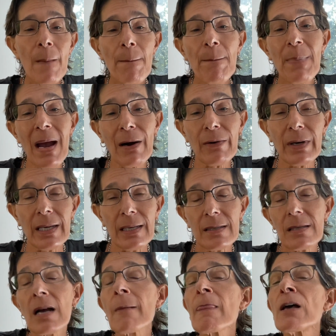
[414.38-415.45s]
Berries,
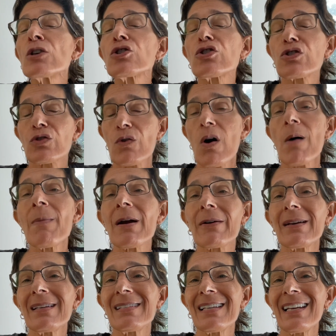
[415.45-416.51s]

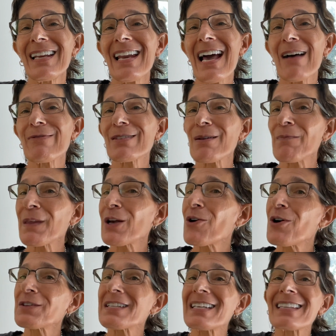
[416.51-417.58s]
strawberries in it have something
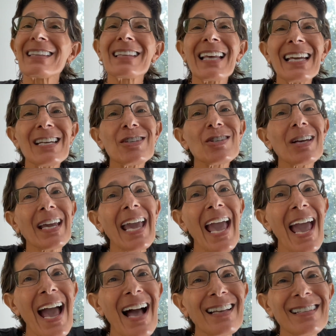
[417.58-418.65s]
called ellagic
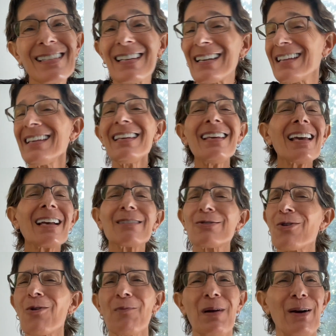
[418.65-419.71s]
acid. Yes,
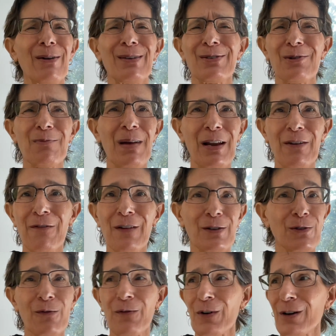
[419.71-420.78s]
all berries are
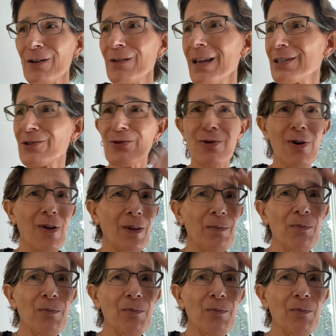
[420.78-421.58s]
beneficial for cholesterol and